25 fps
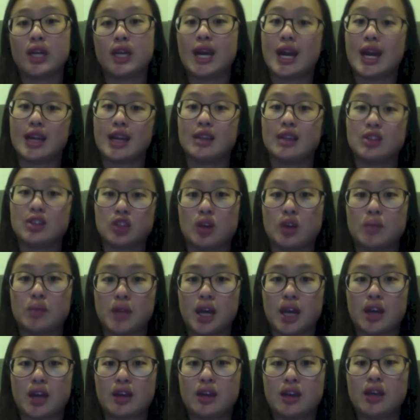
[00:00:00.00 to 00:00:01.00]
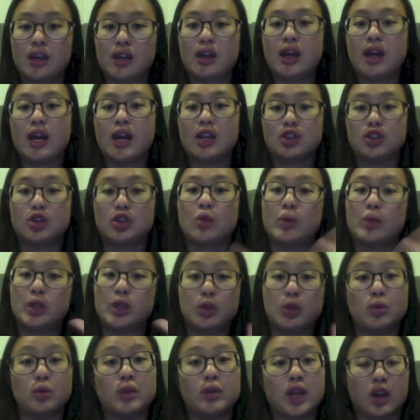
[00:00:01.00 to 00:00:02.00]
at Insomniac, and so we
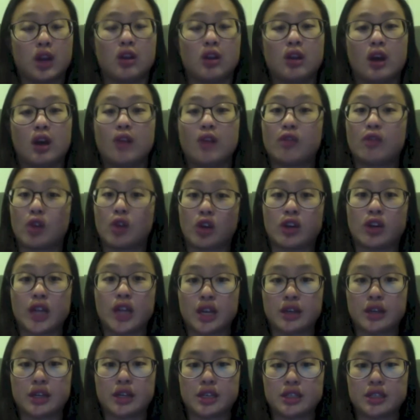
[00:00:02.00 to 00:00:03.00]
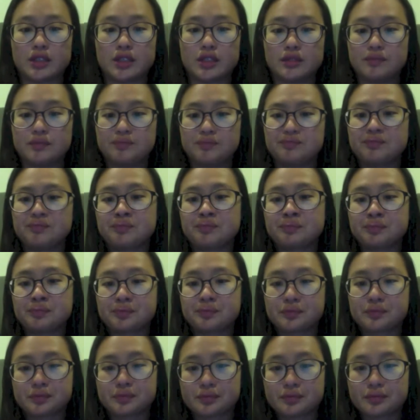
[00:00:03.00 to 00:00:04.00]
do care a lot for our attendees.
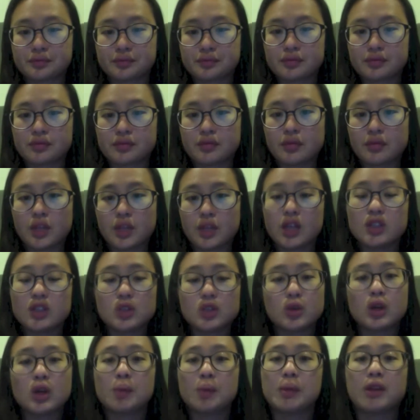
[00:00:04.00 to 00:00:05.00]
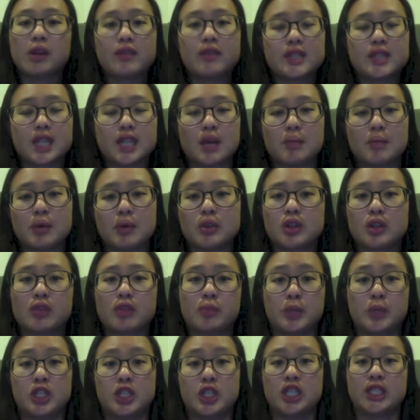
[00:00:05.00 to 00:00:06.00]
So a couple of examples of
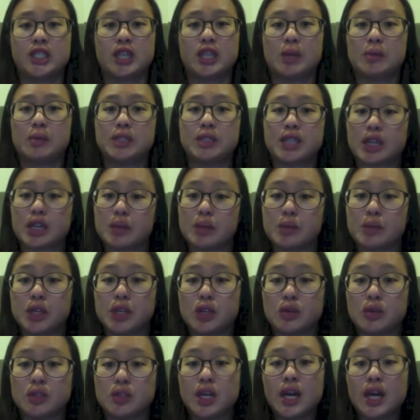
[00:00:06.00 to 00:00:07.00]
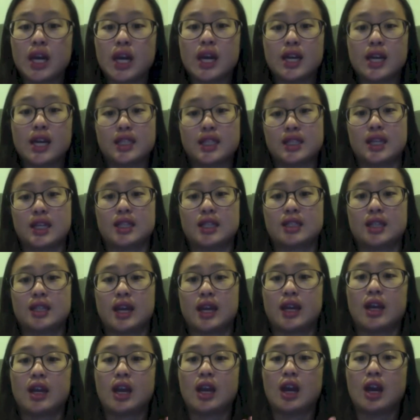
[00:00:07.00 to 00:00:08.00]
bridging statements that can be used is things
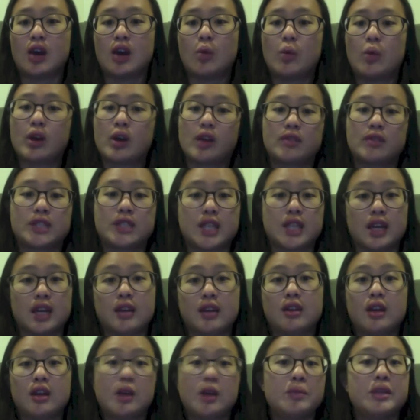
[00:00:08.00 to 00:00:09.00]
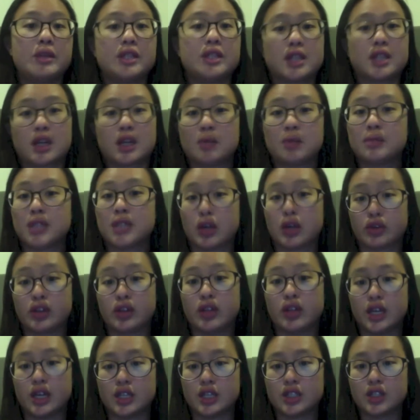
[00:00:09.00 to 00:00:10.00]
like, what I've said comes down to
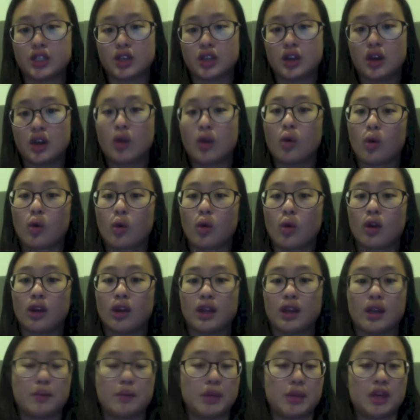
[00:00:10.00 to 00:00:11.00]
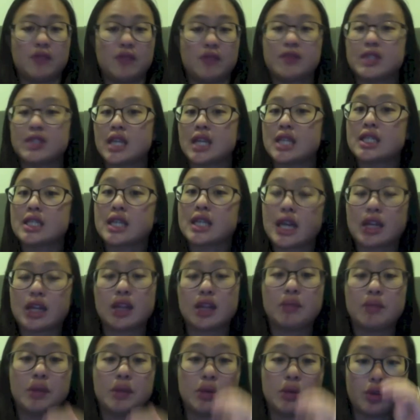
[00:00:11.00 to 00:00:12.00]
this, or let me emphasize again, let
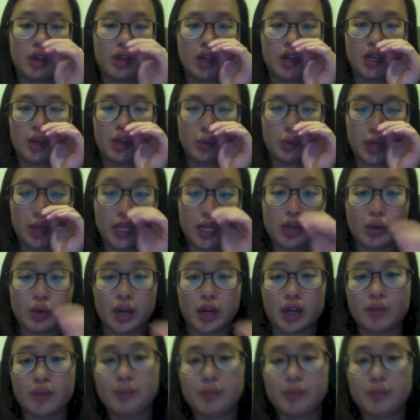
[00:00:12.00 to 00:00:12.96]
me reiterate,